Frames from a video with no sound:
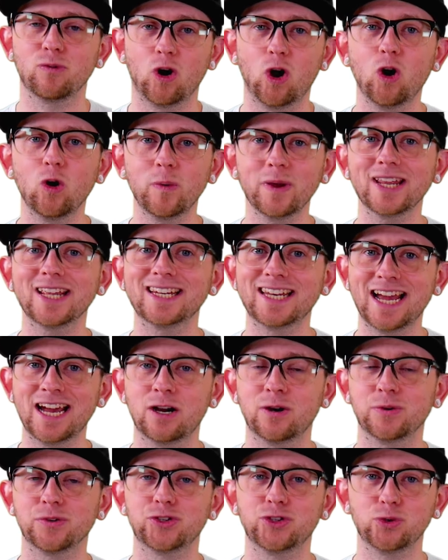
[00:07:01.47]
you're already
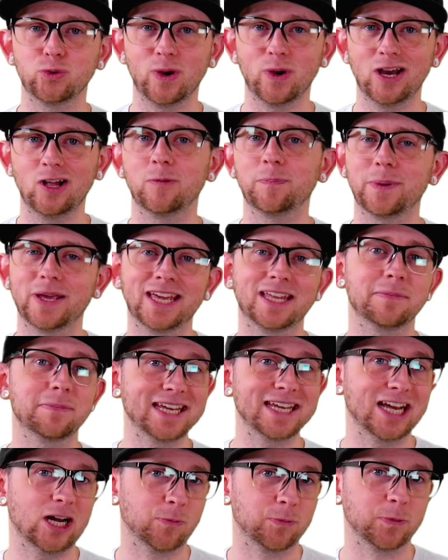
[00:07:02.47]
down to help and
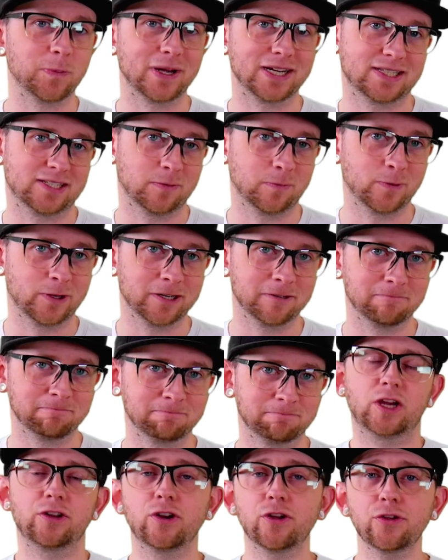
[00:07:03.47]
be helped by someone.
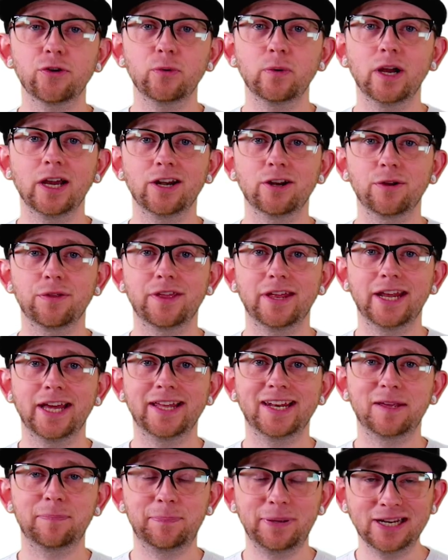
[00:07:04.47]
Another rider that
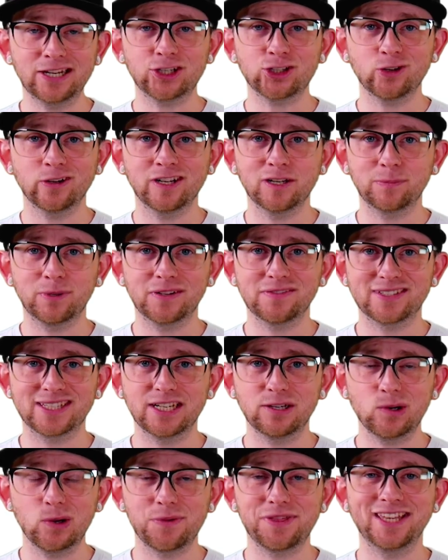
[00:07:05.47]
had a pick trend above
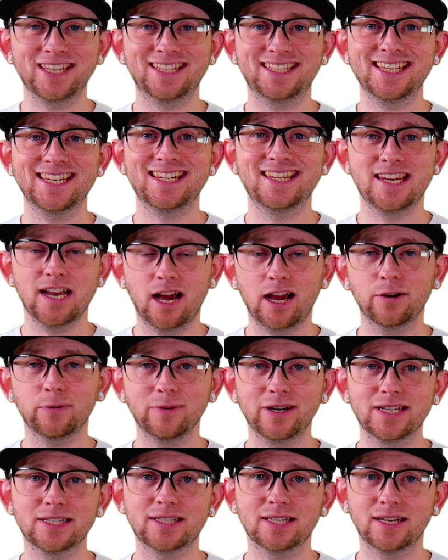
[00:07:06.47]
0 that did not
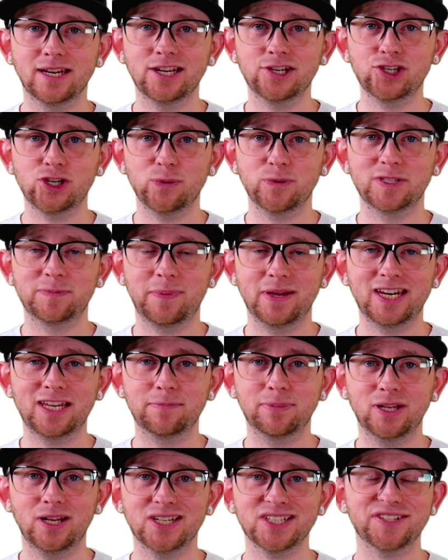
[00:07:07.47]
race the night show was Benny
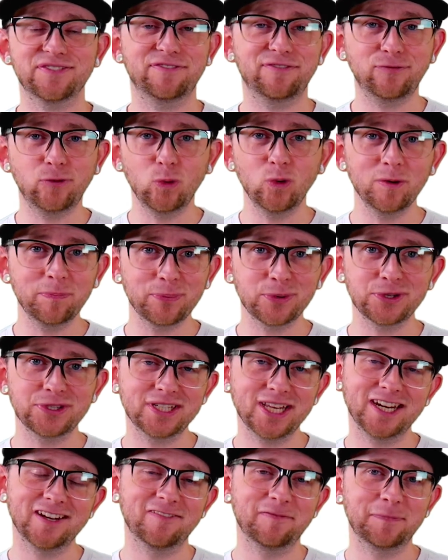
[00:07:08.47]
Bloss.
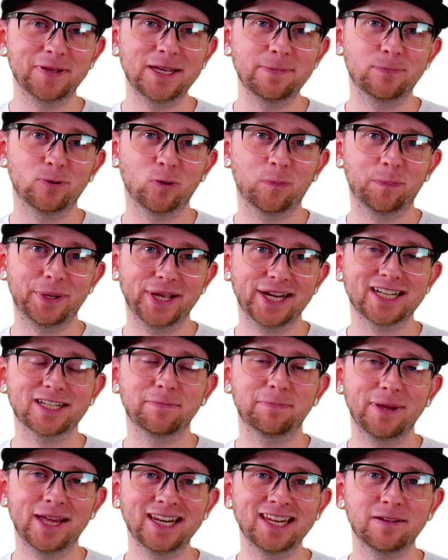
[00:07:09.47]
4% of people
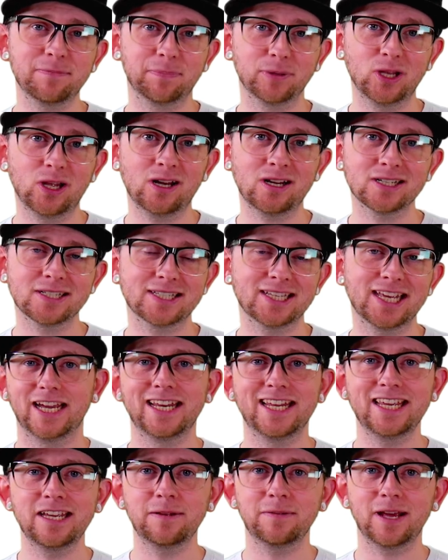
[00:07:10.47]
picked Benny Bloss,
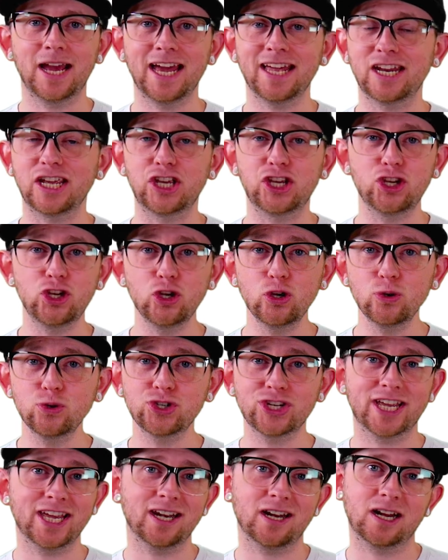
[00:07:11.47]
and he had a
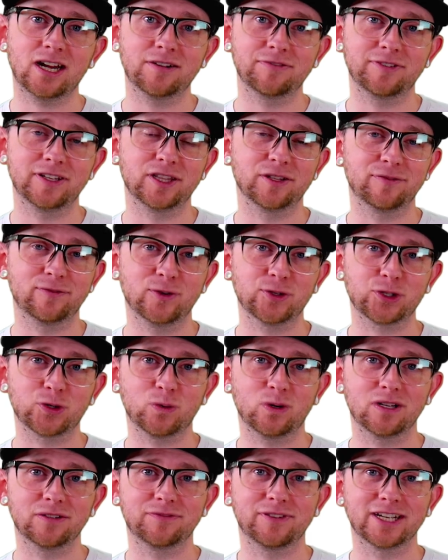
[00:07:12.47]
huge get off in the first
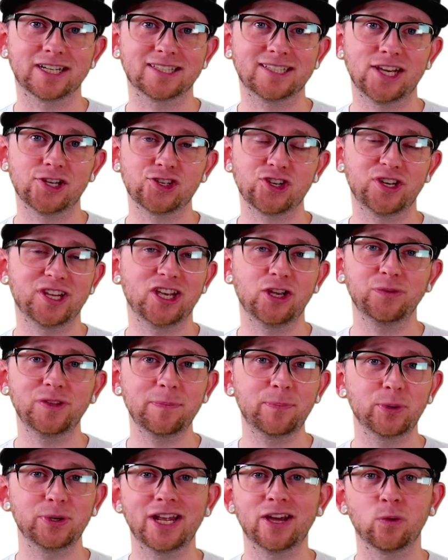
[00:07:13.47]
qualifying session. He only
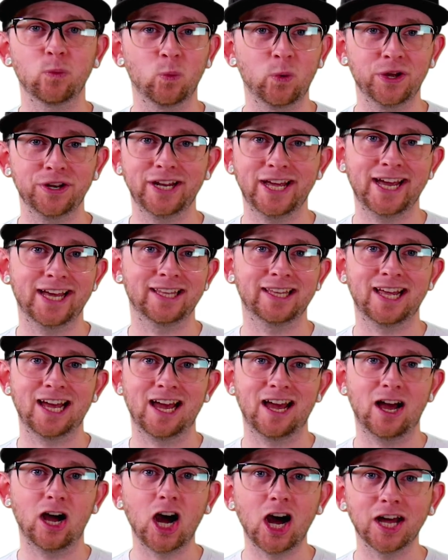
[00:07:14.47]
put down one
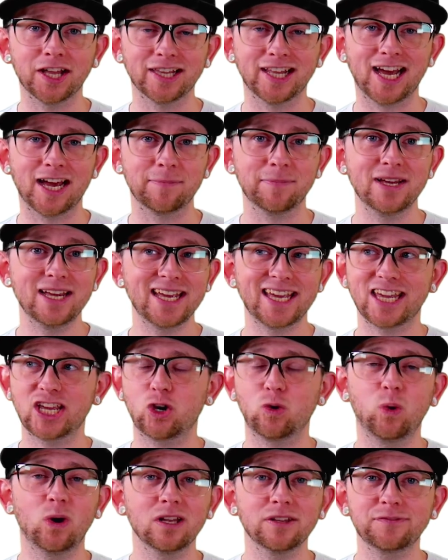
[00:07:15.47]
hot lap. He
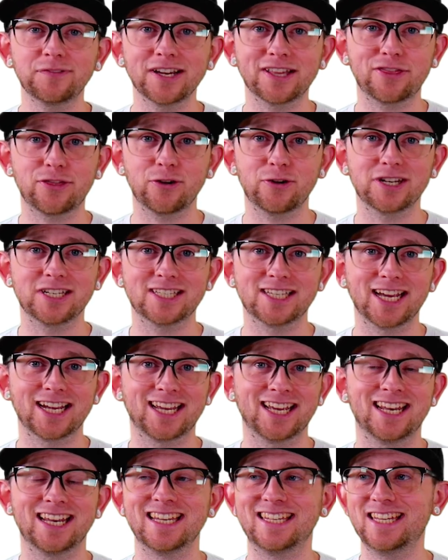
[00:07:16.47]
qualified
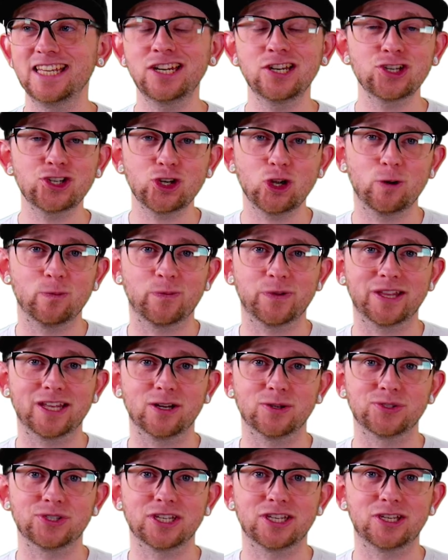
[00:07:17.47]
32nd, didn't show up for the
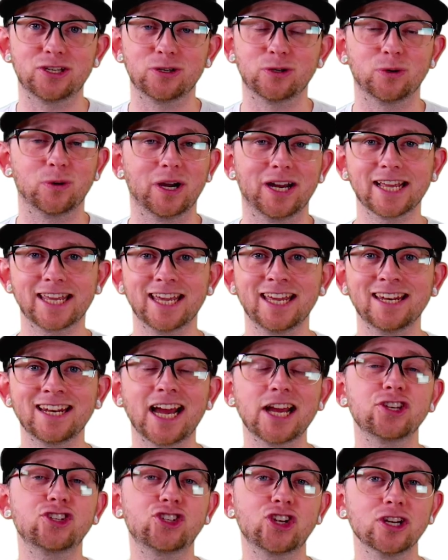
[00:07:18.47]
LCQ. Again,
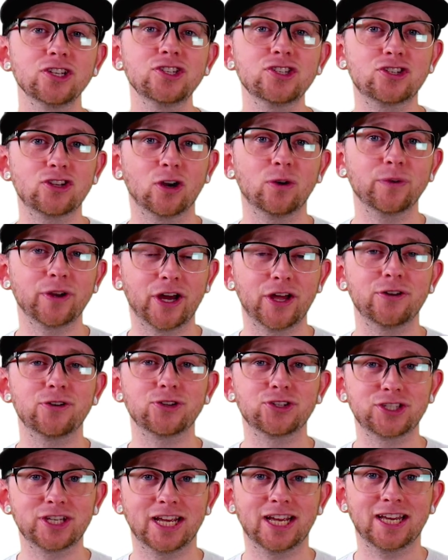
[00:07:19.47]
I just don't
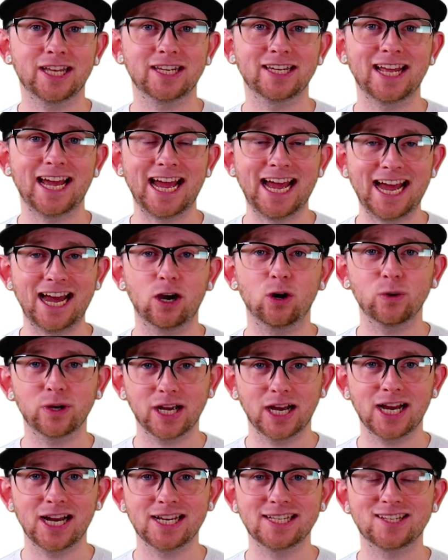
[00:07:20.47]
understand how
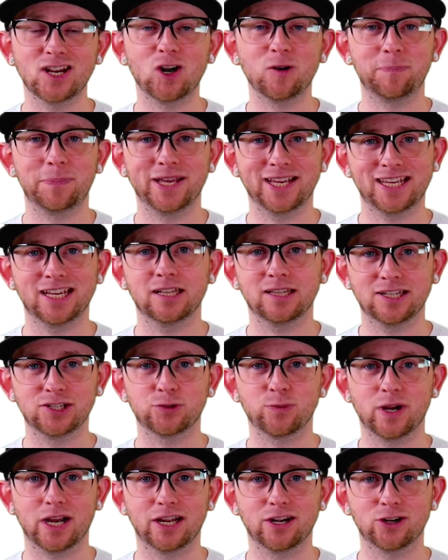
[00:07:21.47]
guys are picking
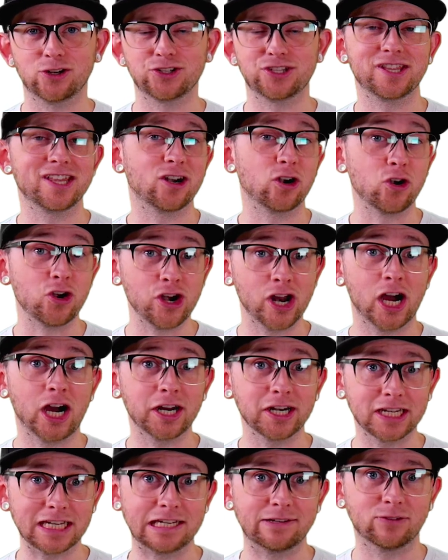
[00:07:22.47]
these riders that are
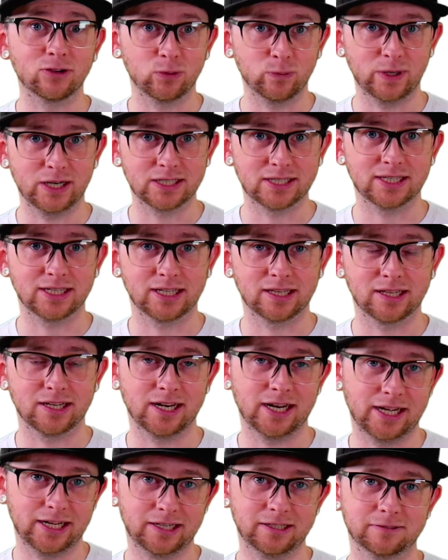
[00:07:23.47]
not even racing the
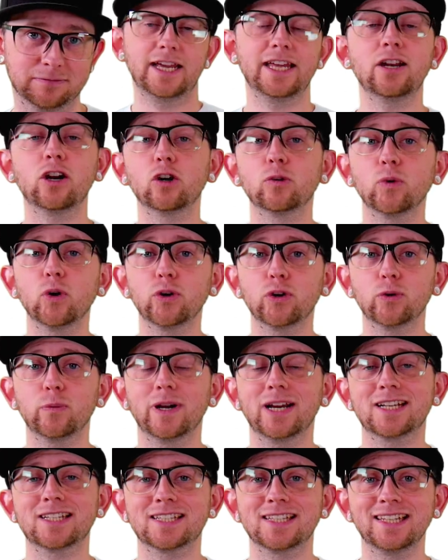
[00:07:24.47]
night. In our
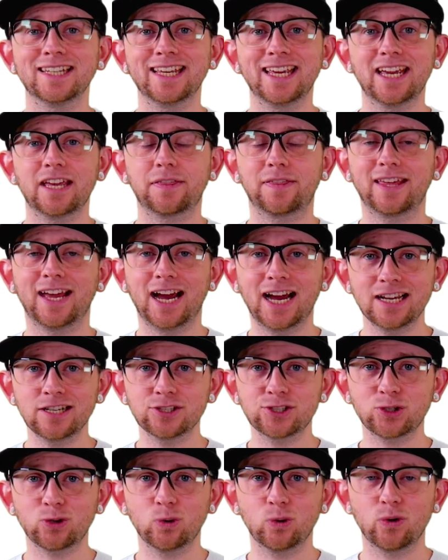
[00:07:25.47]
RotoX League, the
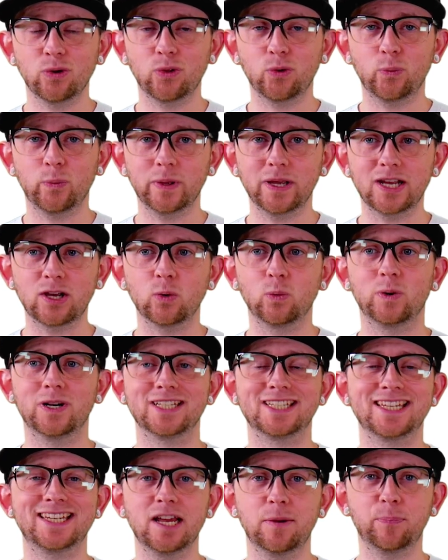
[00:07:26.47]
highest scorer of the week
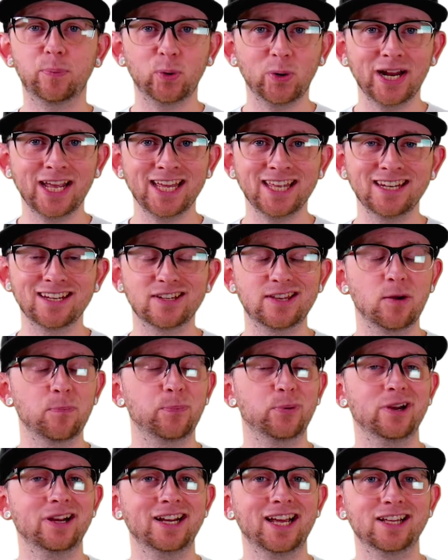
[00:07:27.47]
was Depran.
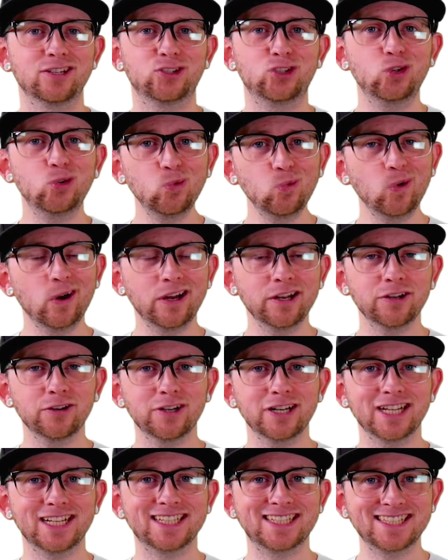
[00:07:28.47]
Depran had
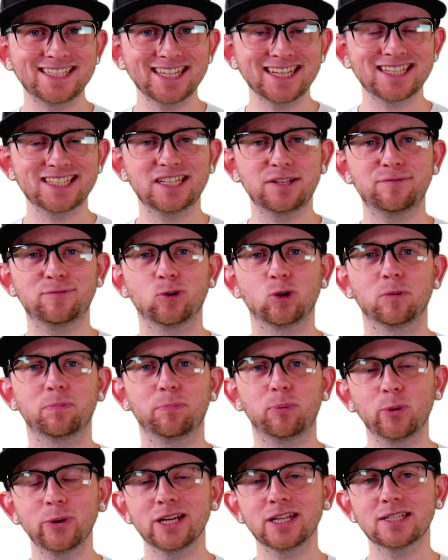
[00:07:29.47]
264
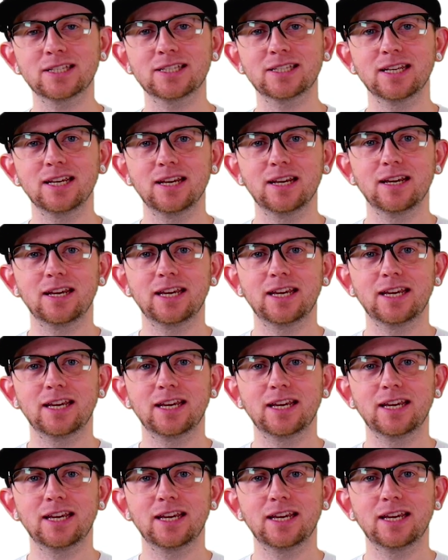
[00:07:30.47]
points.